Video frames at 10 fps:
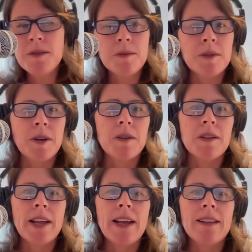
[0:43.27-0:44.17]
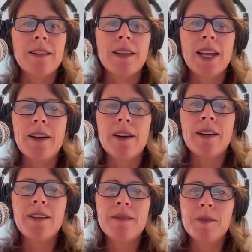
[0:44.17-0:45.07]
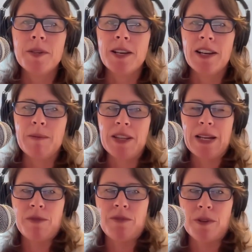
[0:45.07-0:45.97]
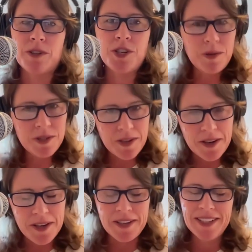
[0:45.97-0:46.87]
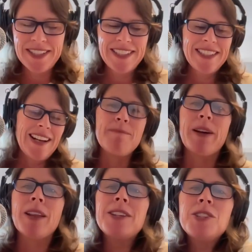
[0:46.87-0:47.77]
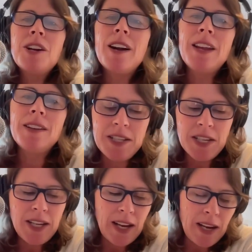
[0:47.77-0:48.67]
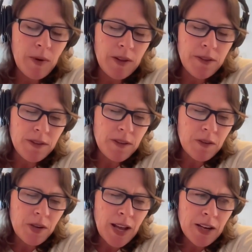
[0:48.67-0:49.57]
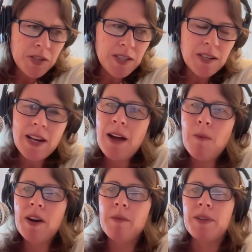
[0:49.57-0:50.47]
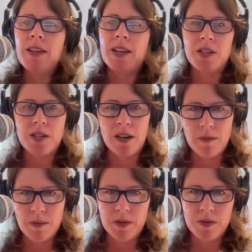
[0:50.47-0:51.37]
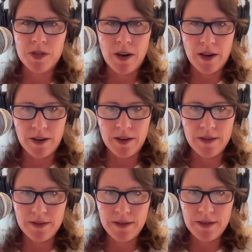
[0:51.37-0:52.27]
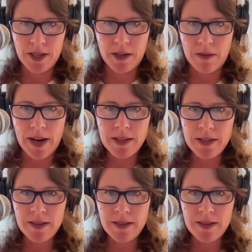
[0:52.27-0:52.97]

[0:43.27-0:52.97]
We'll go into that later. We were talking about that before the show started. But let's start in, DK, with you actually did not want to be in HR when you started. Is that correct?